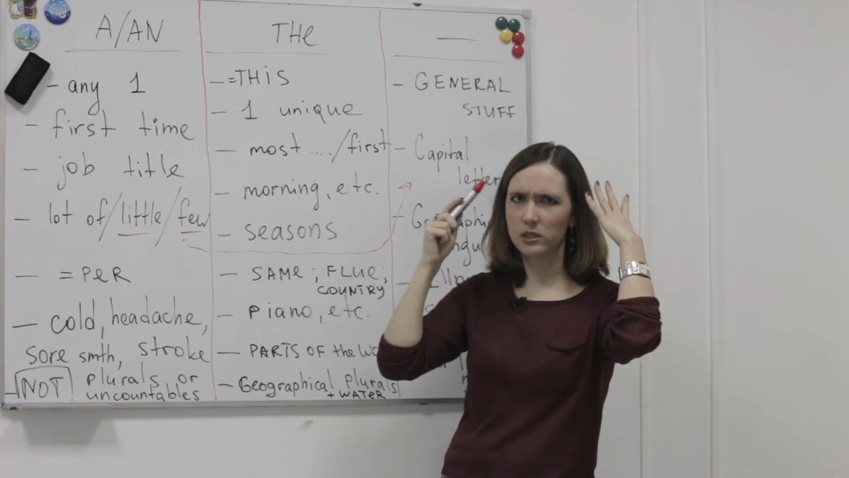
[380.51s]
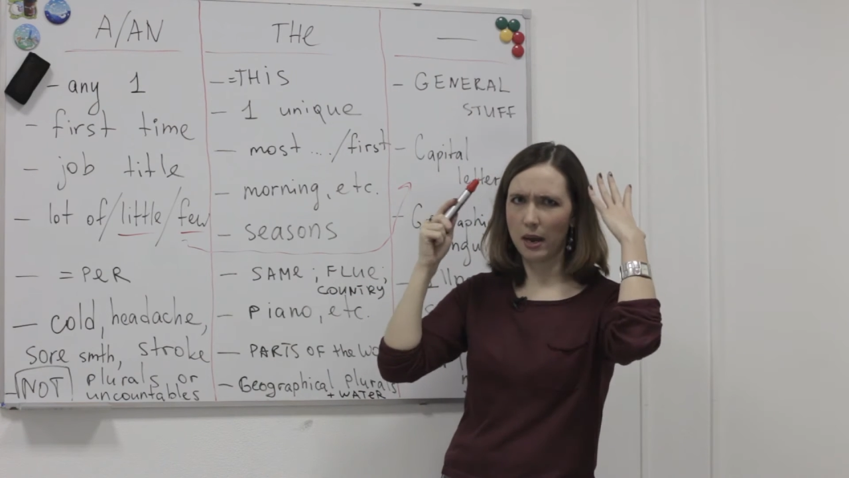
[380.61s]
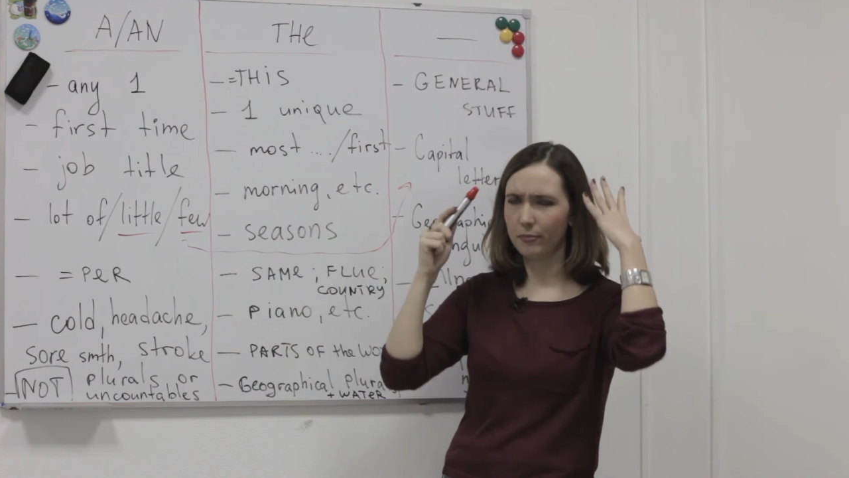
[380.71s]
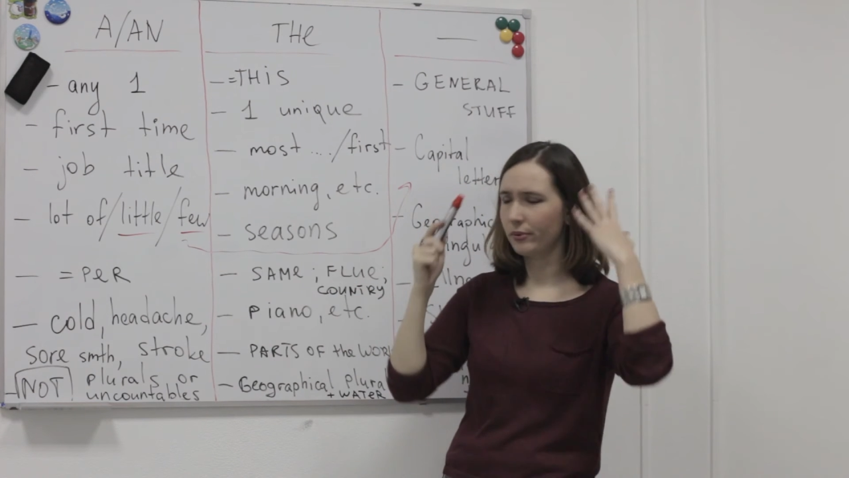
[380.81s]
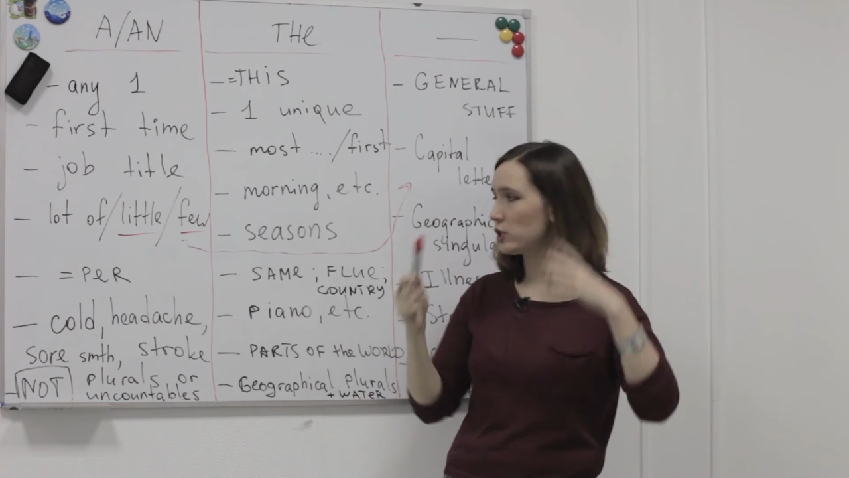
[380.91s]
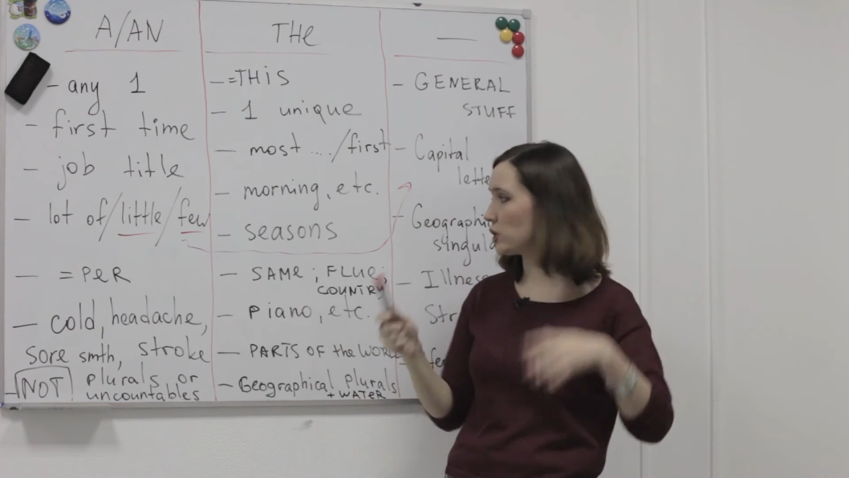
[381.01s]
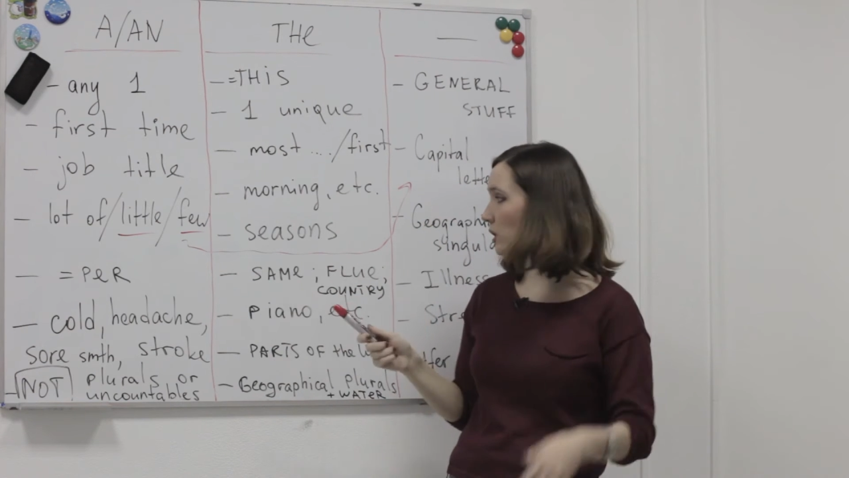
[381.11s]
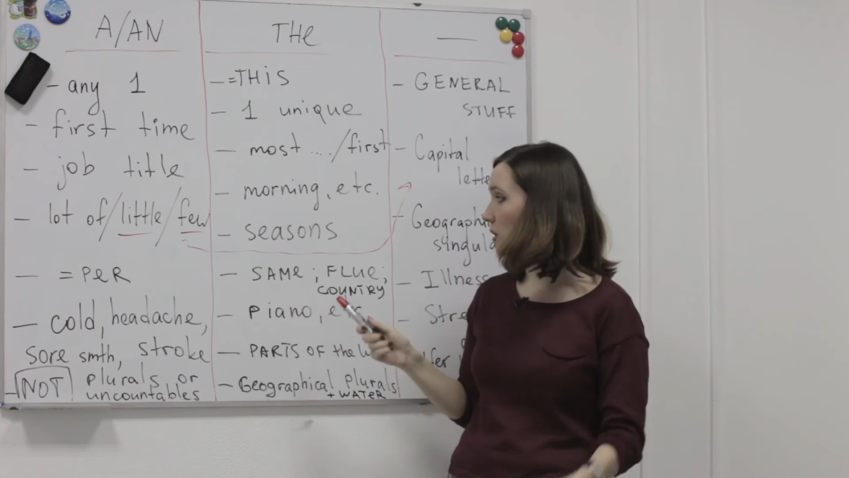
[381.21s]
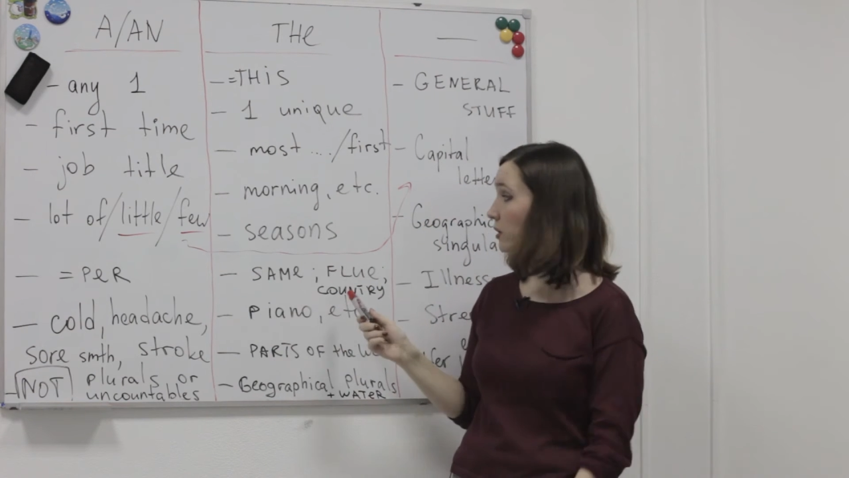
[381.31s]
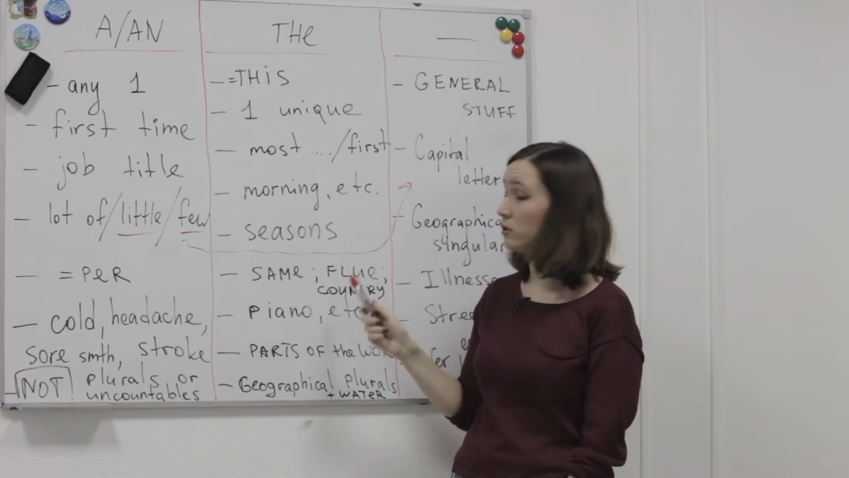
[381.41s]

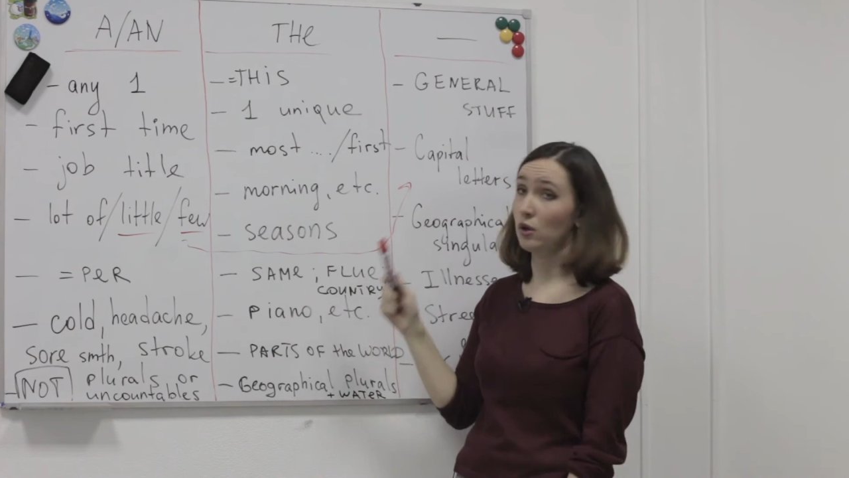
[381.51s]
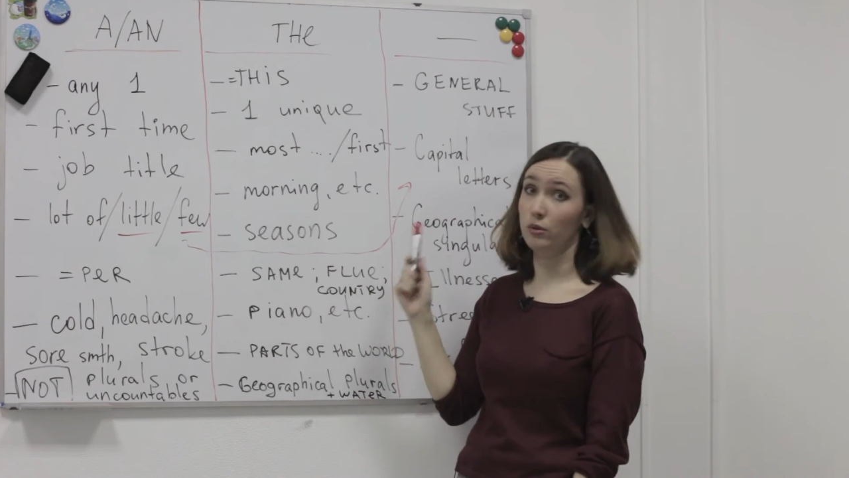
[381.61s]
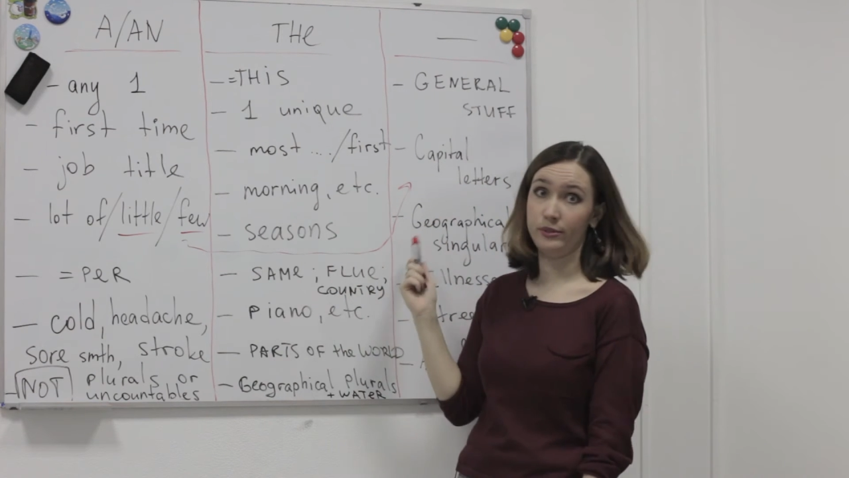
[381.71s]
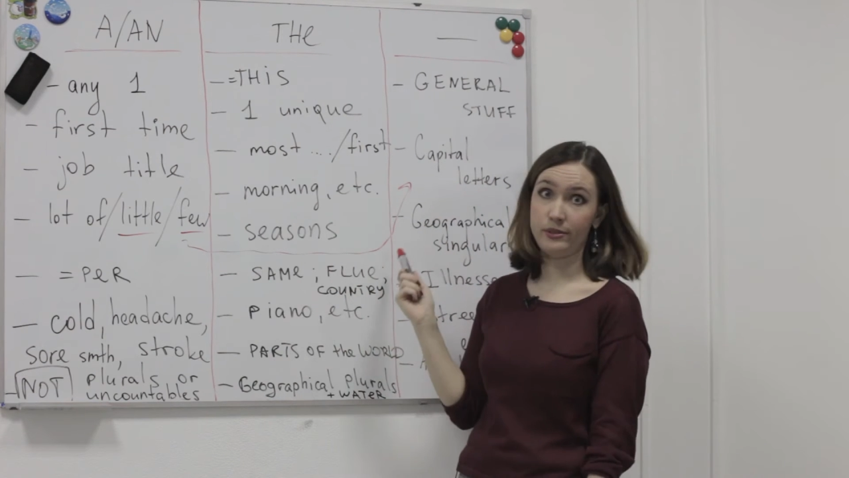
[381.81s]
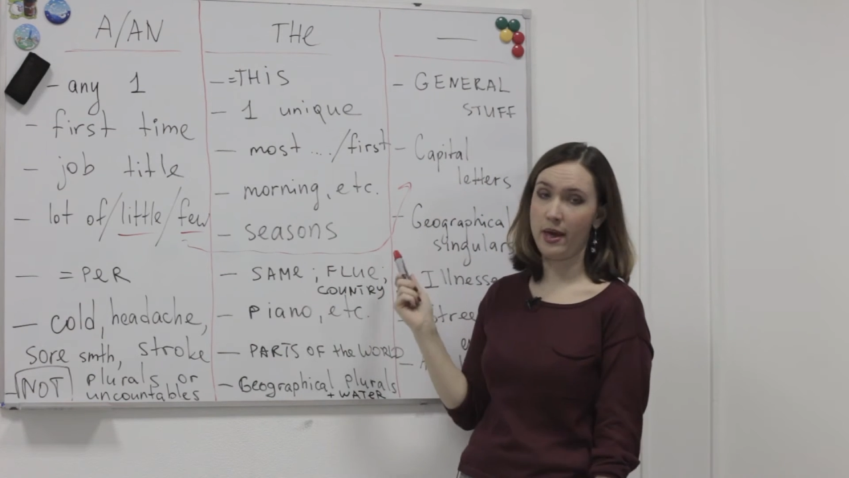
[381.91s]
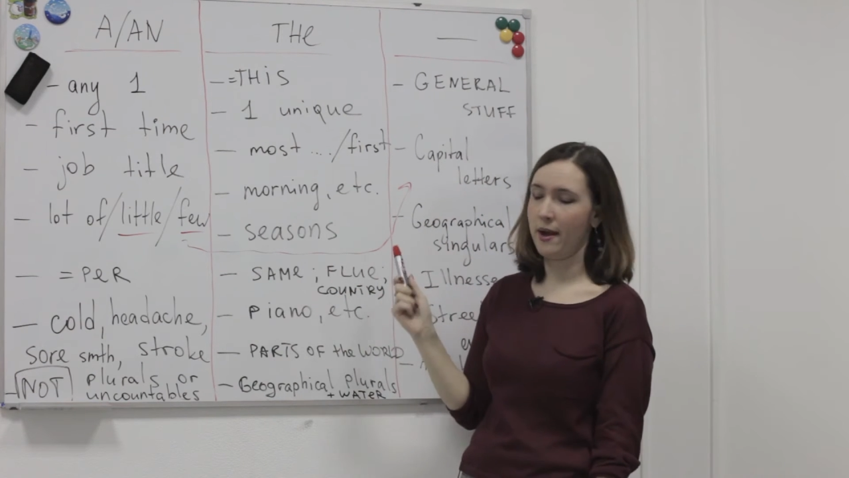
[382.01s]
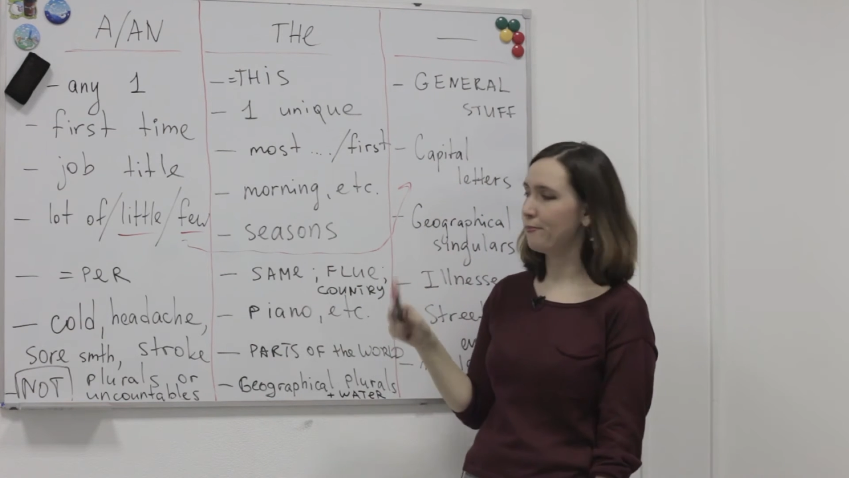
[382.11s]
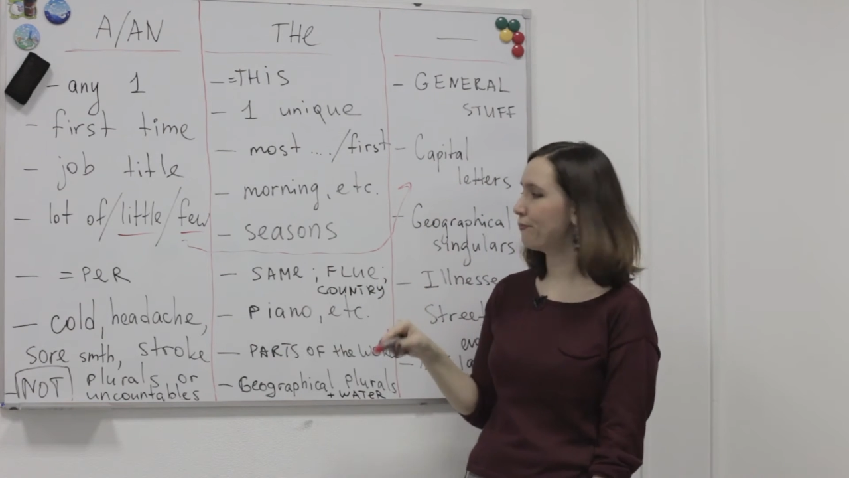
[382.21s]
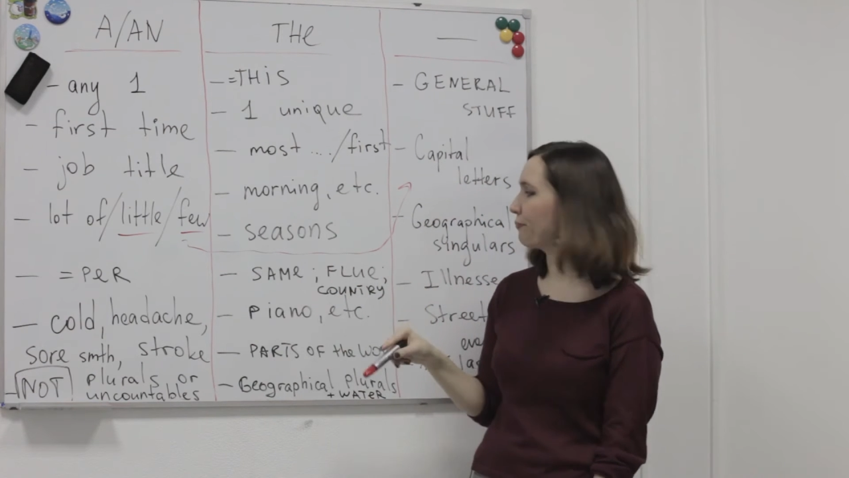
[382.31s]
temperature, it's always there.